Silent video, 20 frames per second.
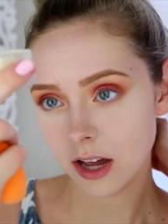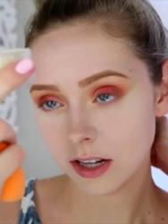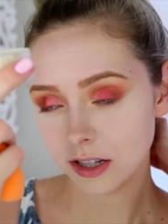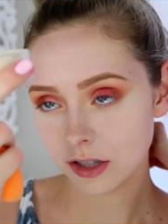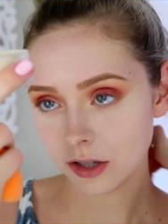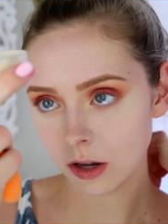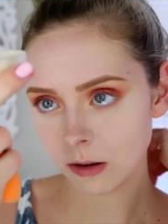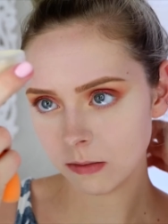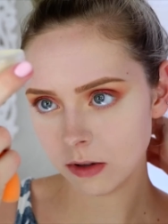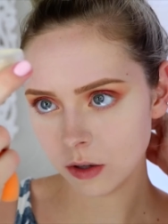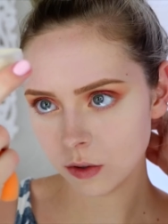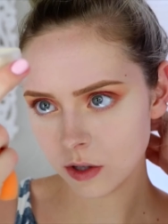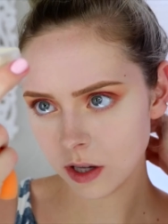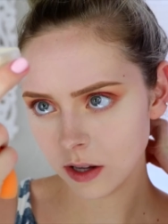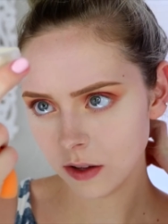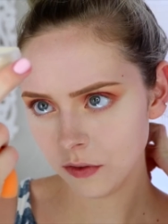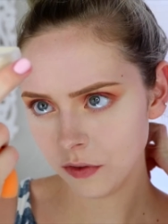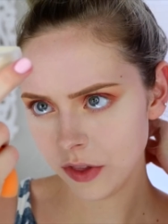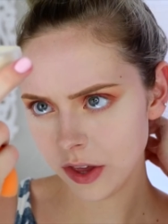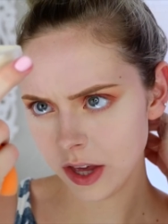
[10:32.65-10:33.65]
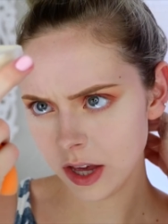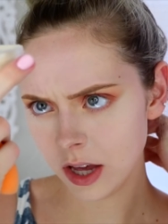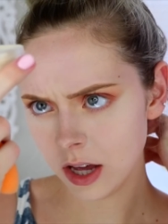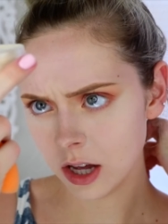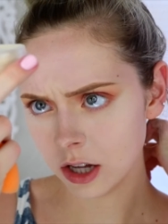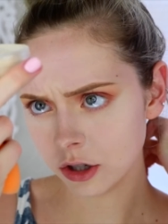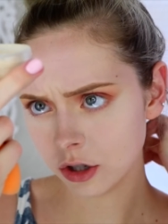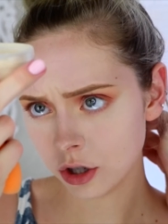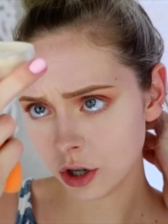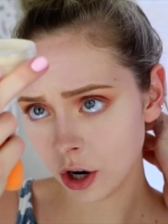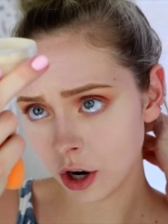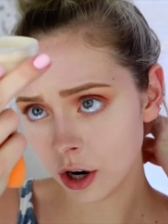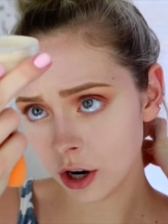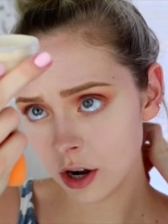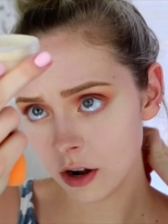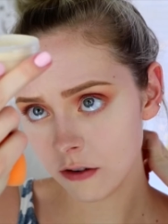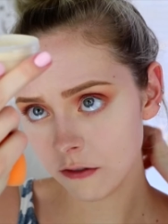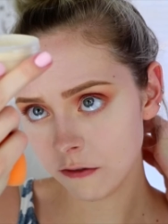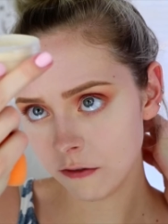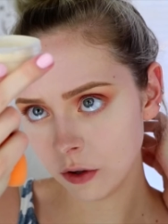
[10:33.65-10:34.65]
So I'm using the
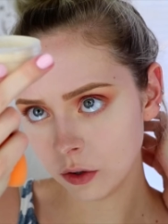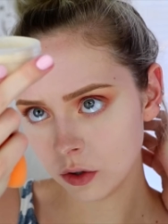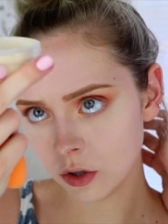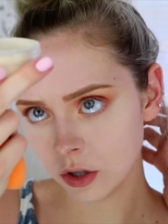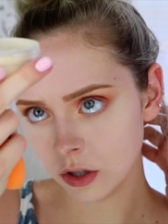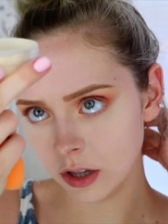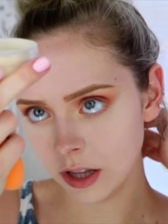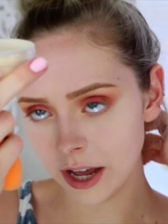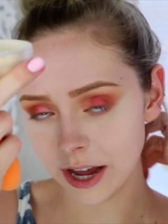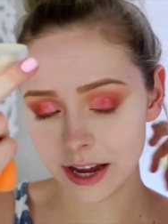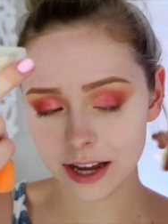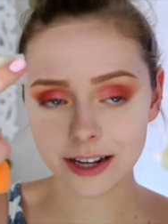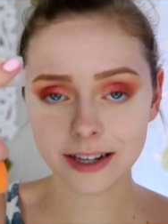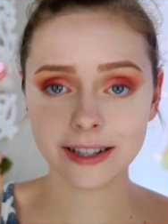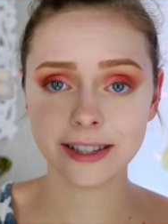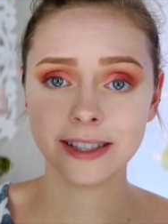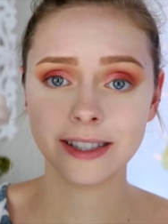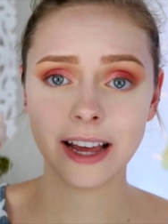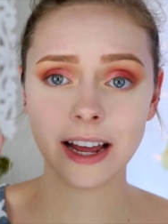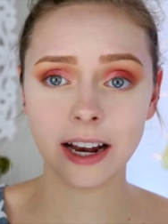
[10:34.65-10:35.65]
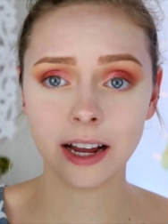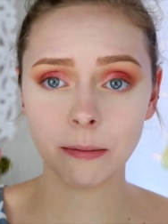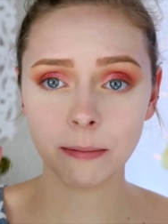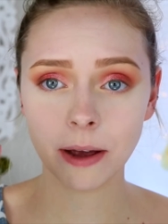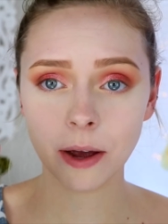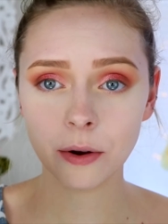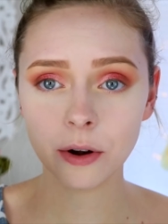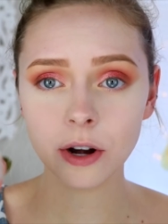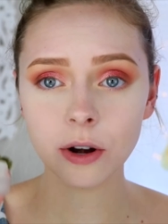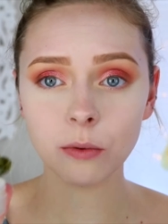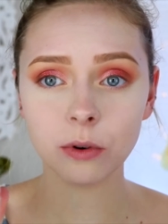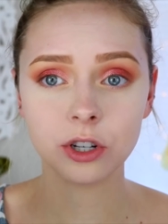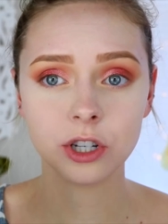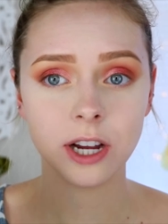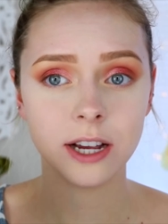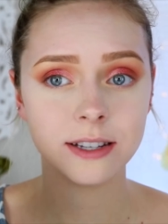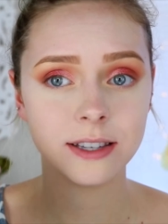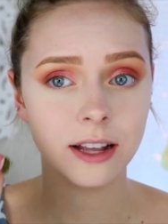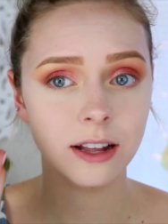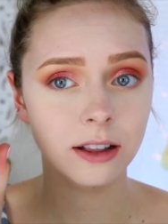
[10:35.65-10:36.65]
Tarte Filtered Light Setting Powder, which
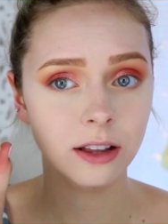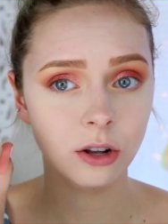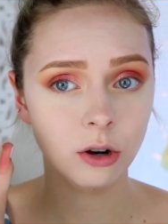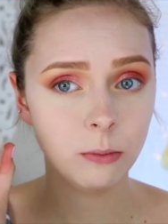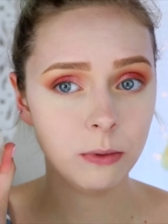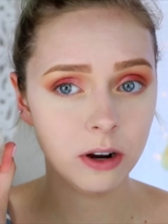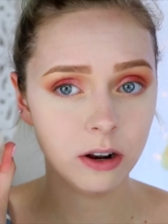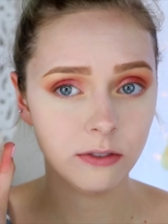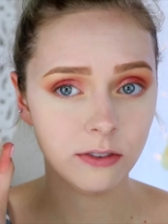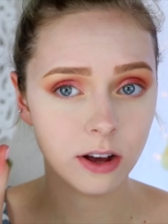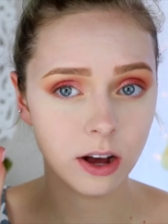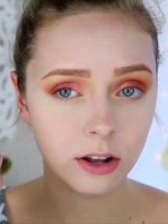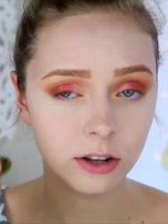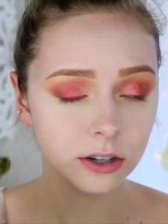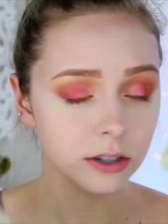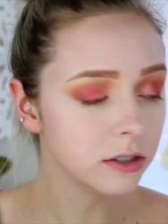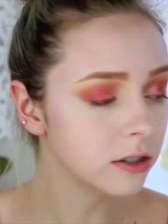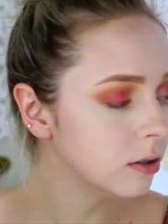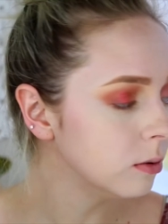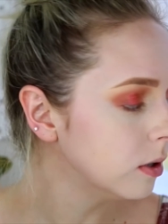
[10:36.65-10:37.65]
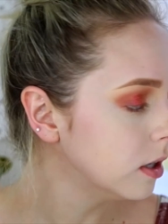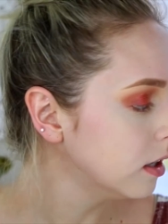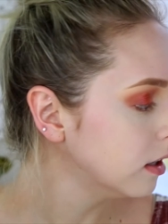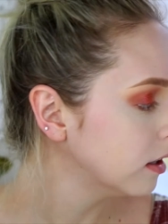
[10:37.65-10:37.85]
has a little bit of color to it.